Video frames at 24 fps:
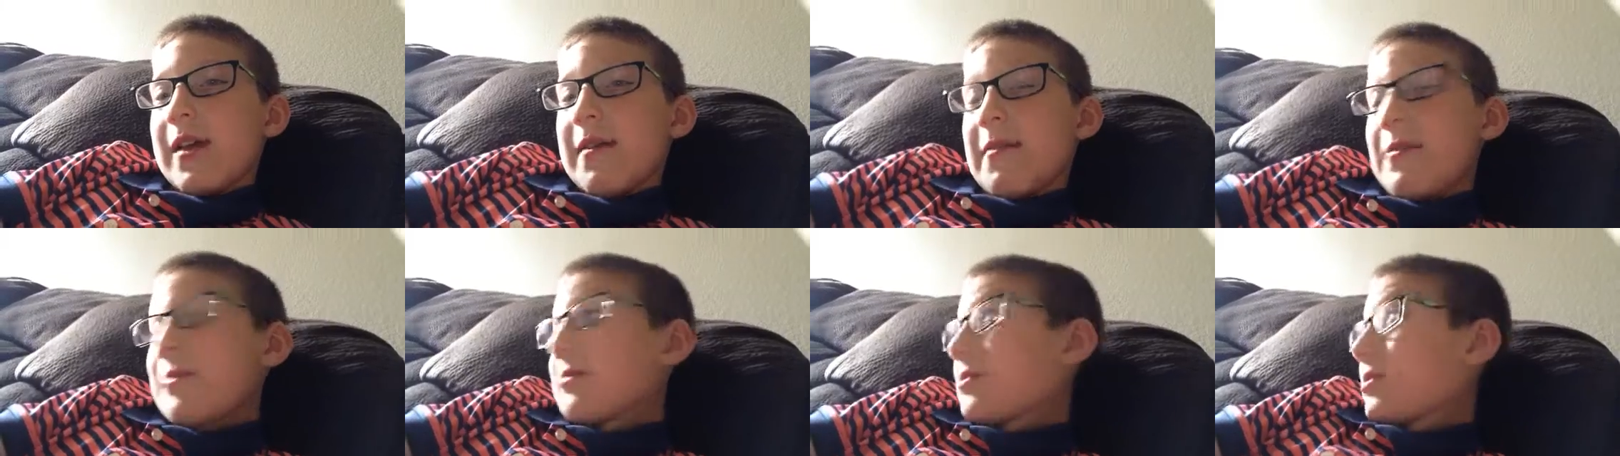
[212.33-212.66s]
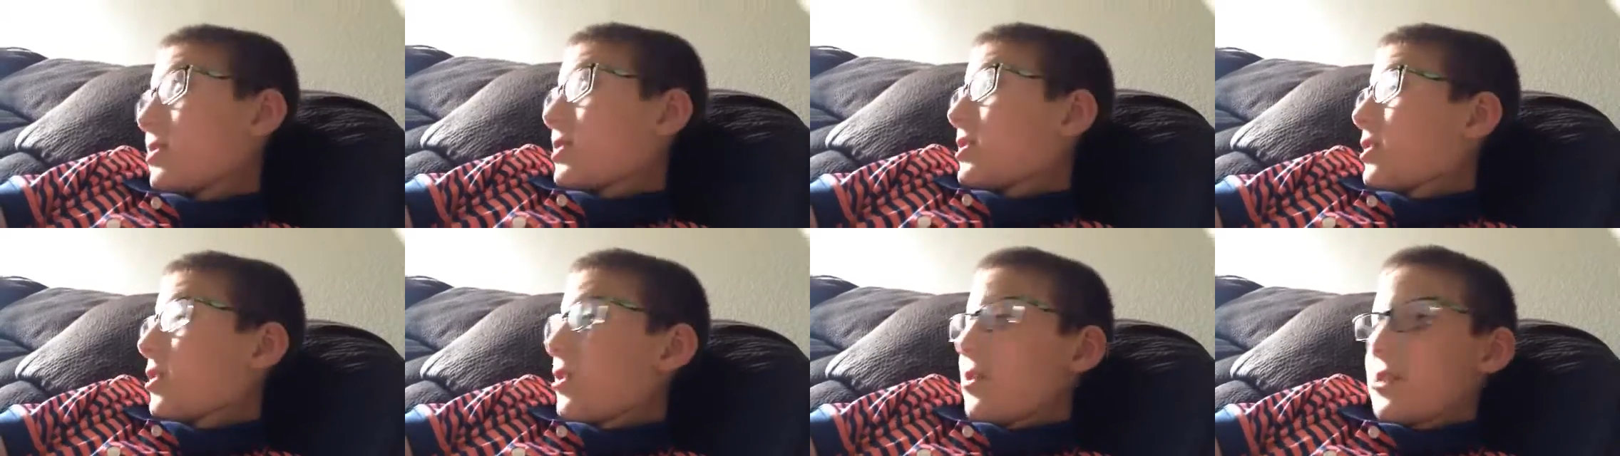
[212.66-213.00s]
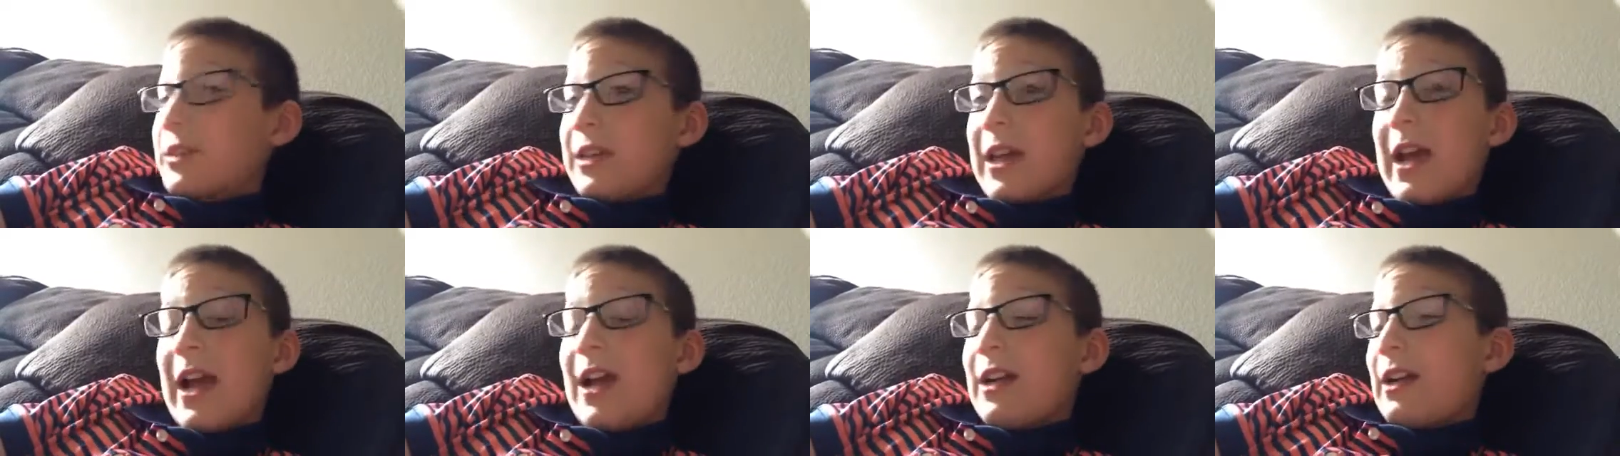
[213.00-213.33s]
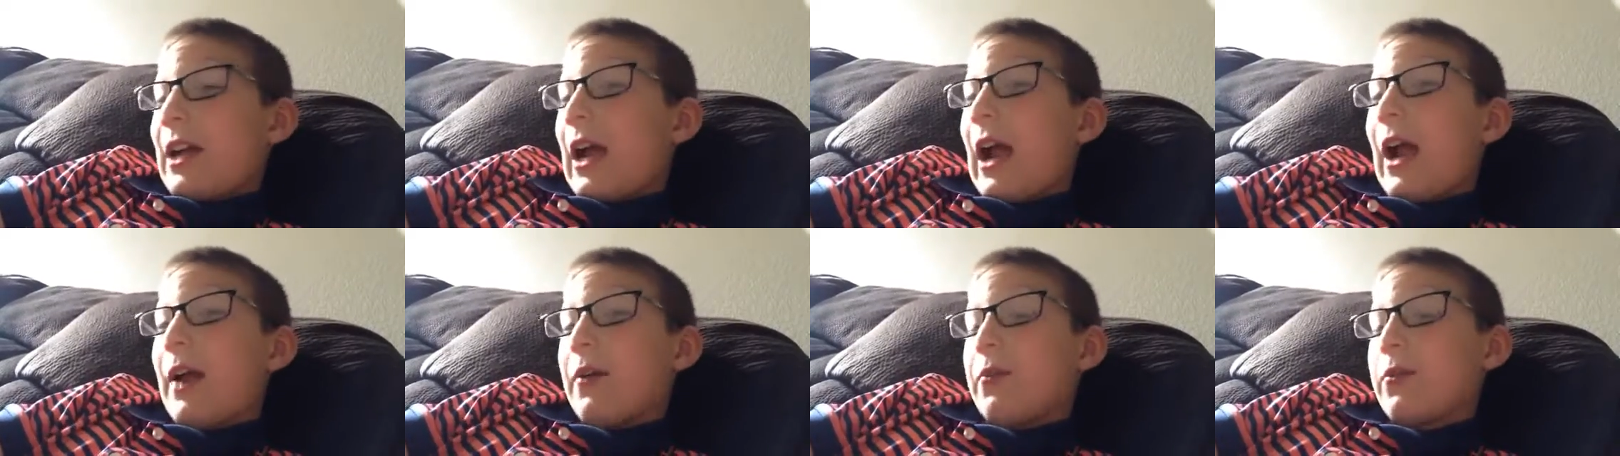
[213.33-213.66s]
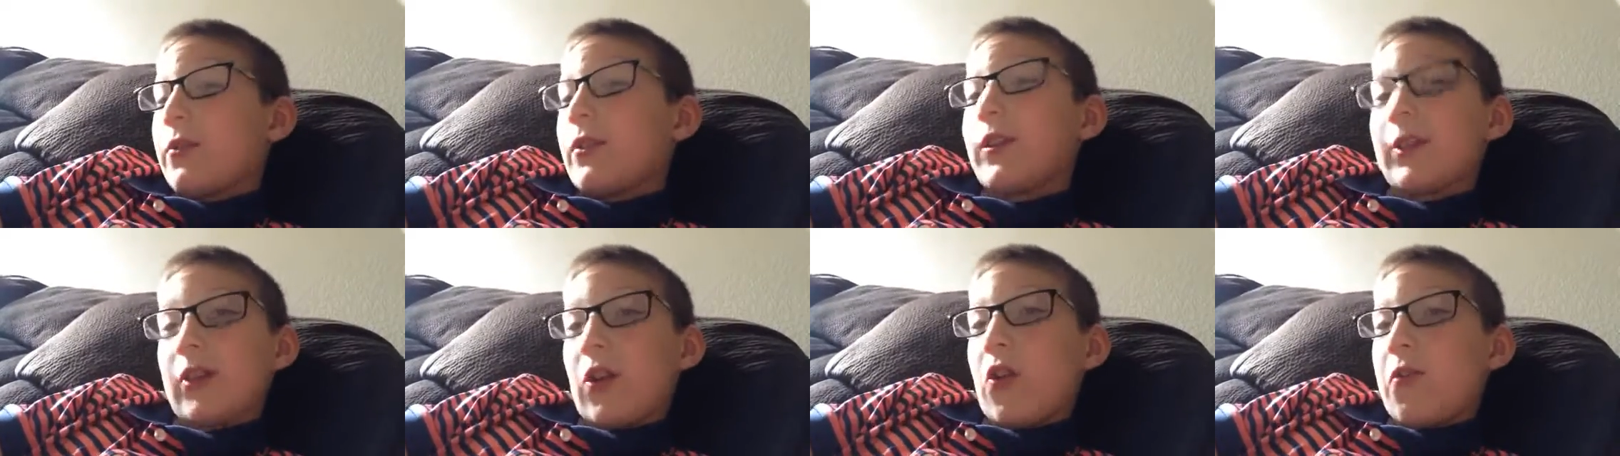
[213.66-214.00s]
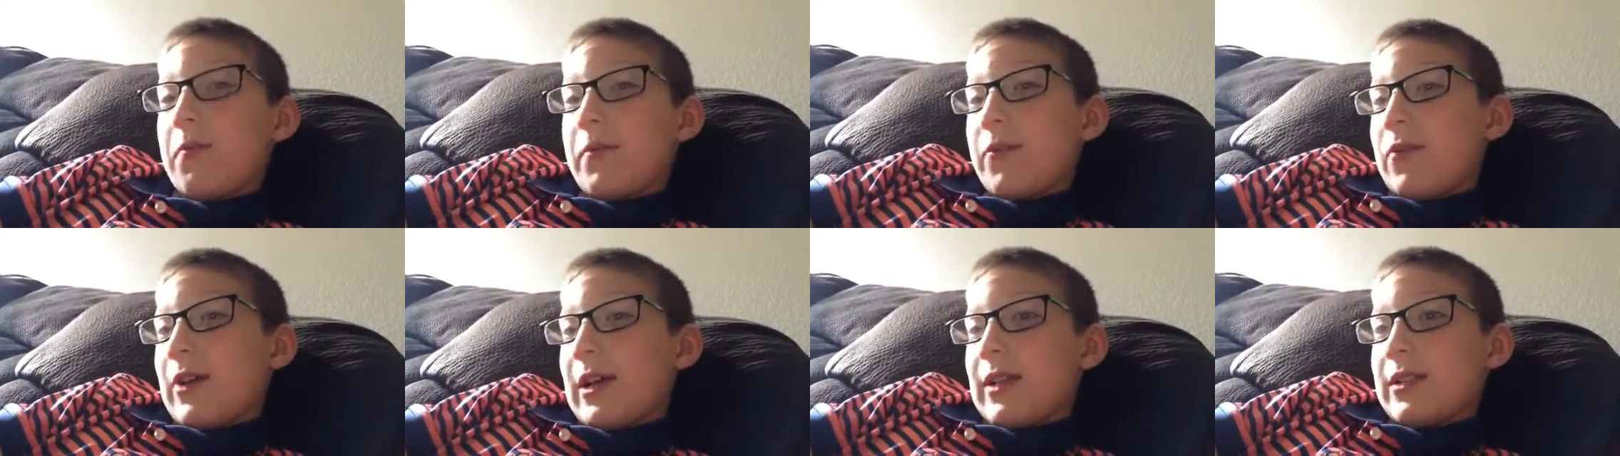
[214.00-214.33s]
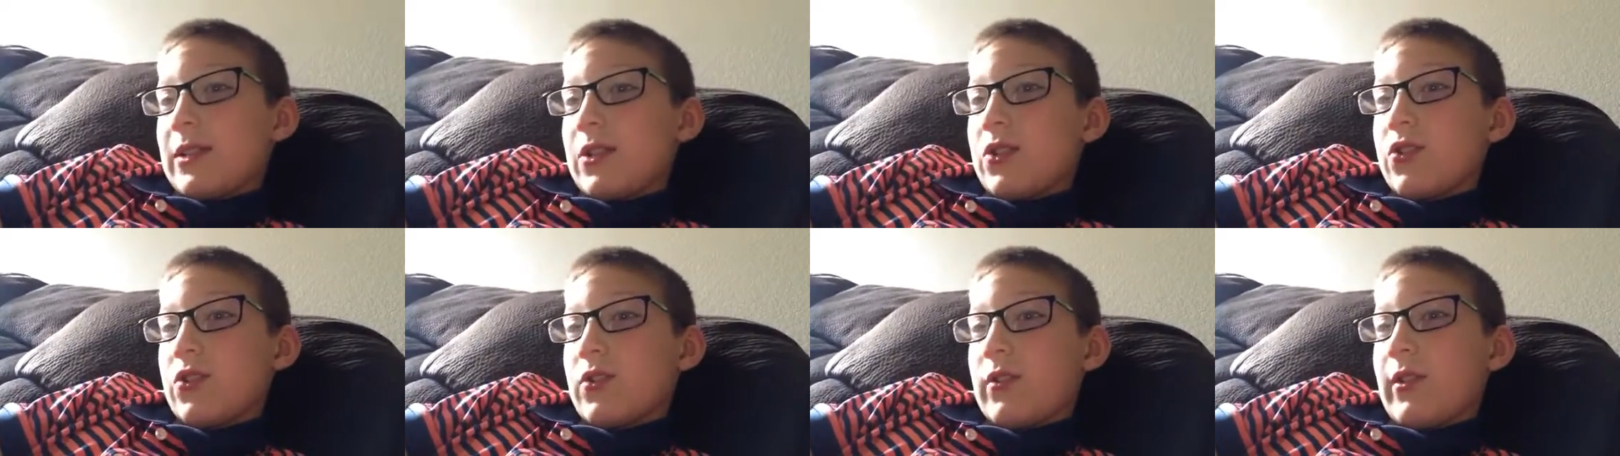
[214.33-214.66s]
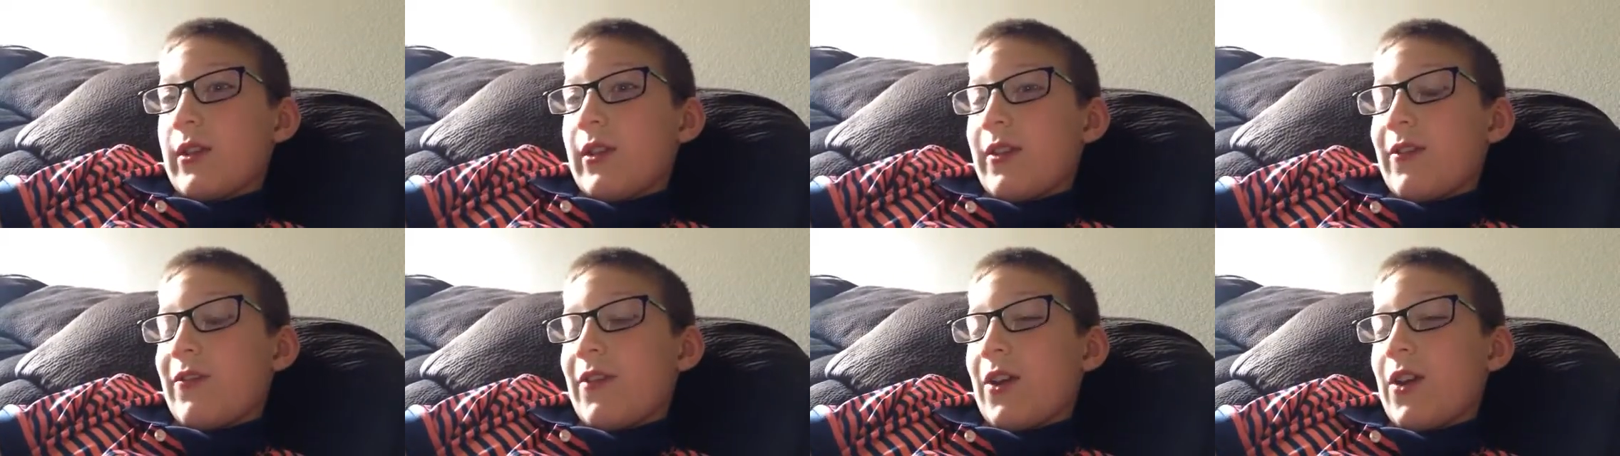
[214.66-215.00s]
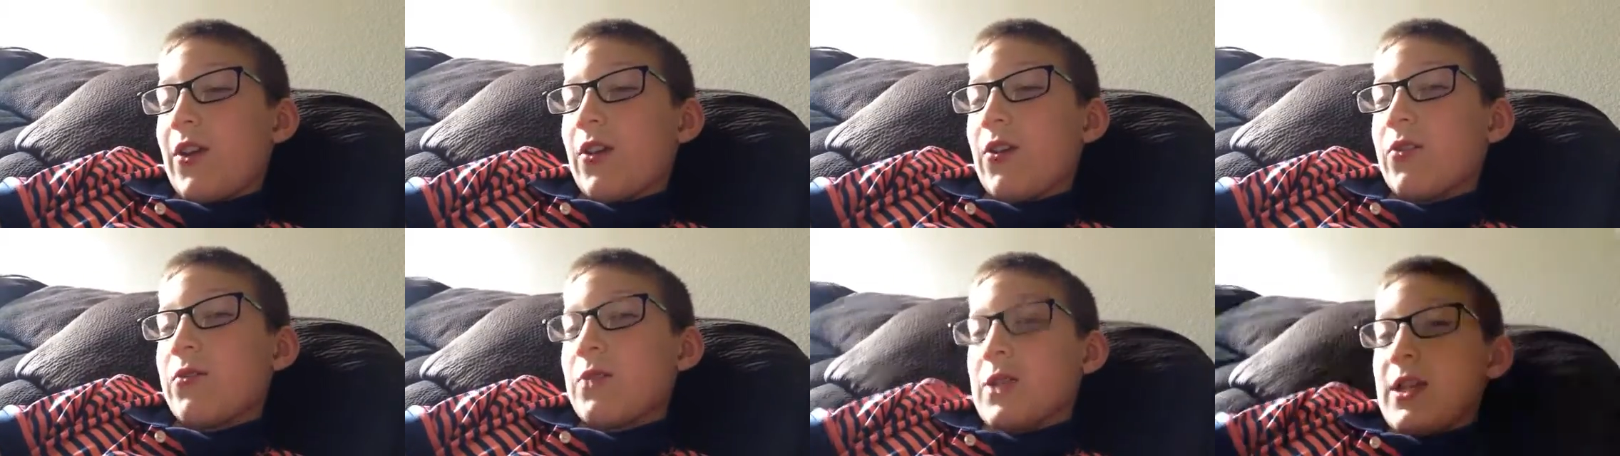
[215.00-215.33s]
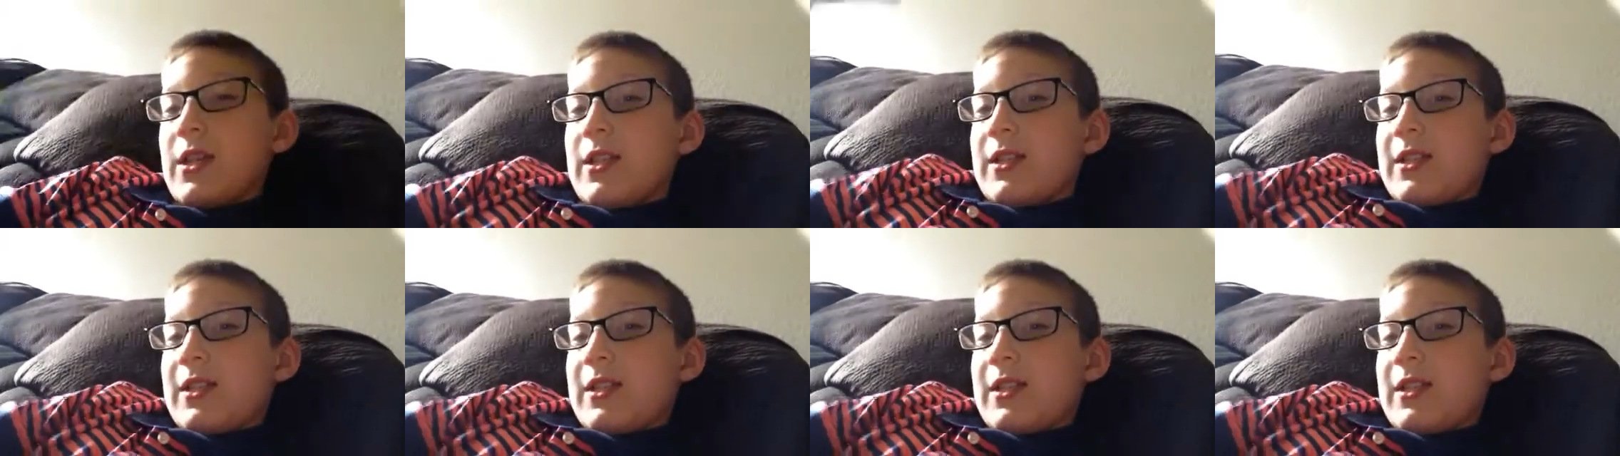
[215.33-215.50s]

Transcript: And so, yeah, I really hope you guys enjoyed this video.